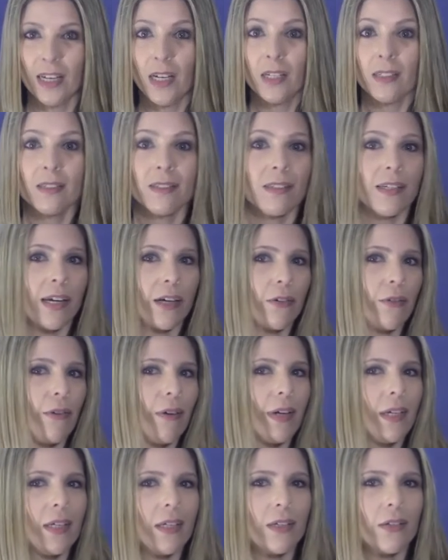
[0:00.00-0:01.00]

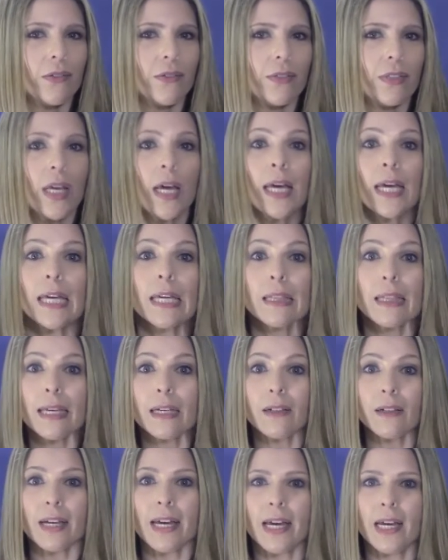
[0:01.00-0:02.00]
Steroid use?
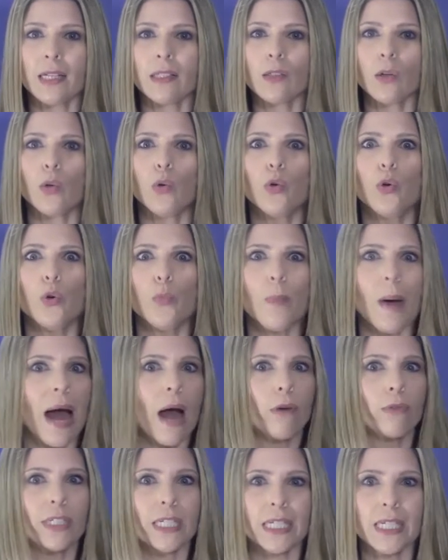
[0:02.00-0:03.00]
Illegal hits? Ooh,
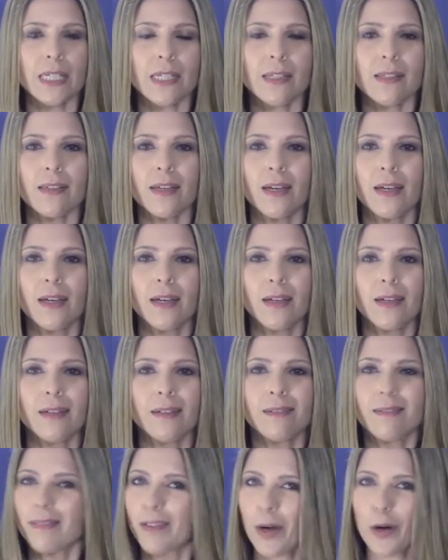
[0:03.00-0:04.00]
bounties?
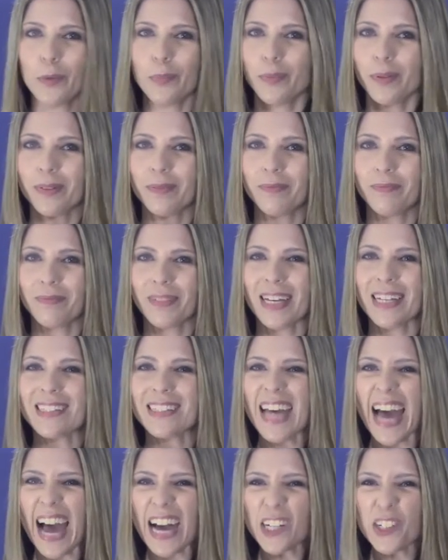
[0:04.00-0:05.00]
Nope.
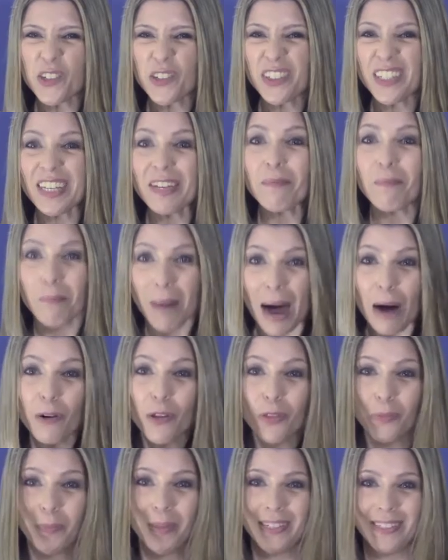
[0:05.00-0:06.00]
It's actually
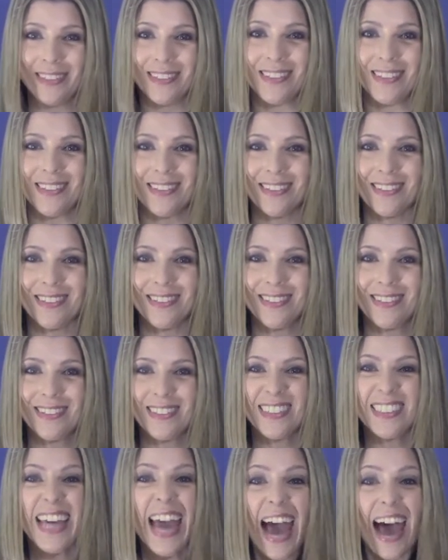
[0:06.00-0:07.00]
mouthpieces.
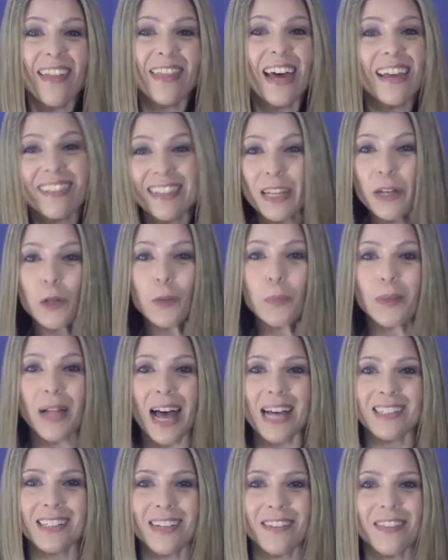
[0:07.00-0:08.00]
Yeah, that little
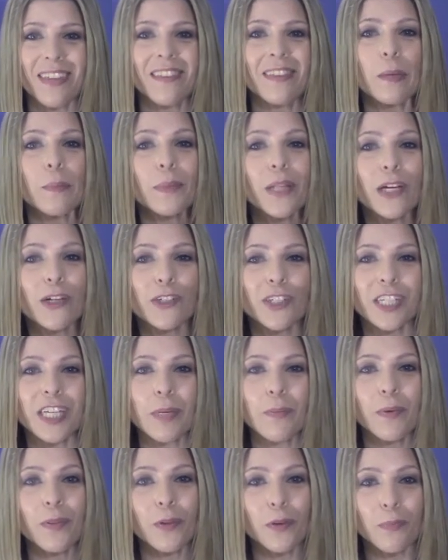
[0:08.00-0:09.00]
plastic thing that players
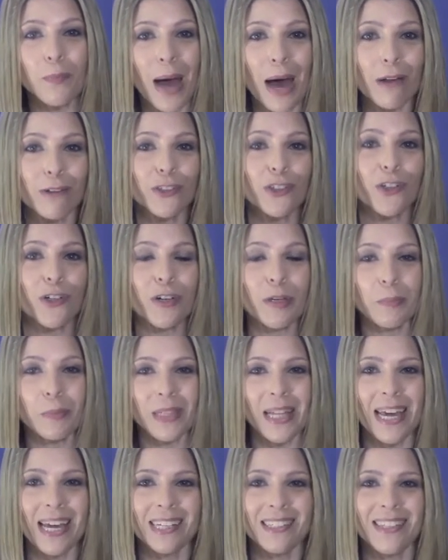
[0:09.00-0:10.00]
keep in their mouths during
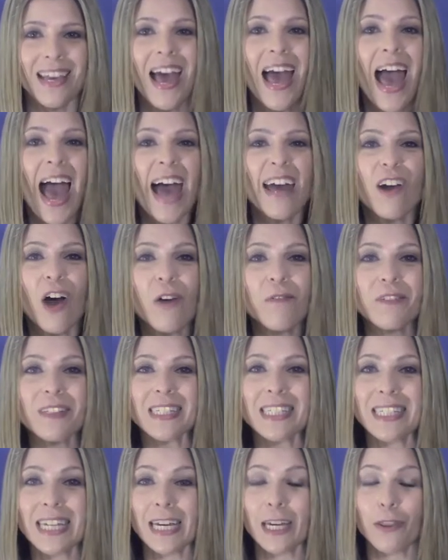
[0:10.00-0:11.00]
plays and often
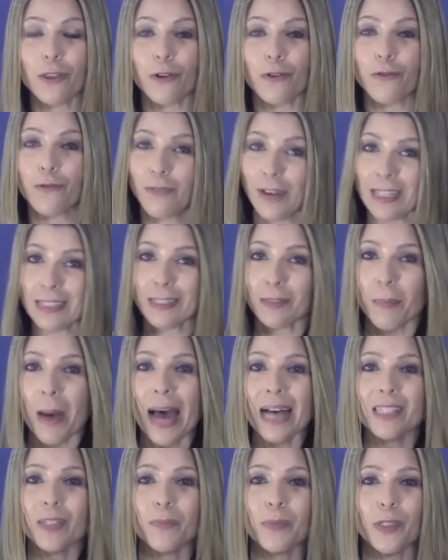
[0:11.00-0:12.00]
stick in their face
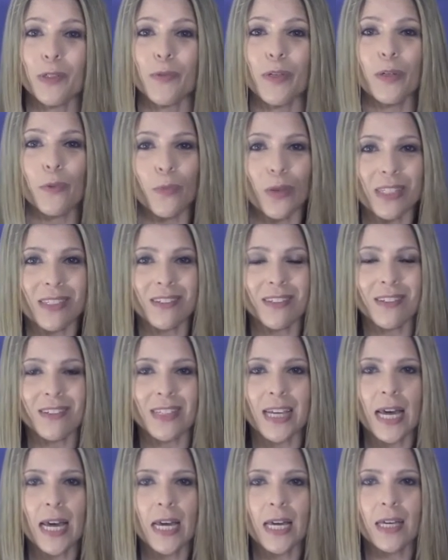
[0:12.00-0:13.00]
mask between
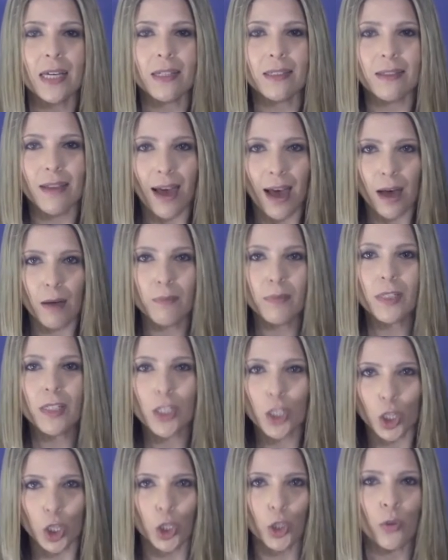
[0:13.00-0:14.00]
whistles is
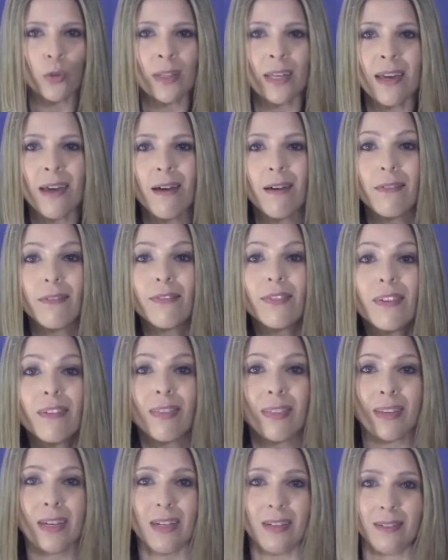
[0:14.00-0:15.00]
absolutely
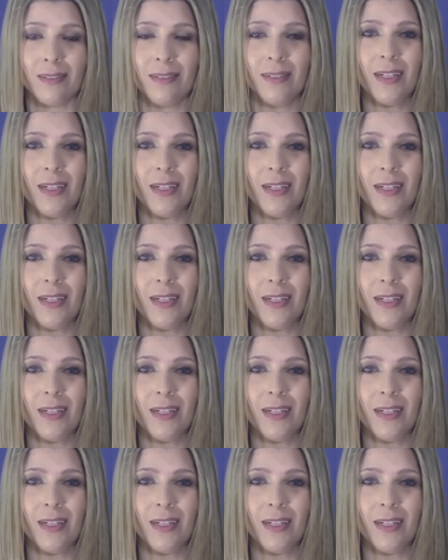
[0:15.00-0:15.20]
filthy.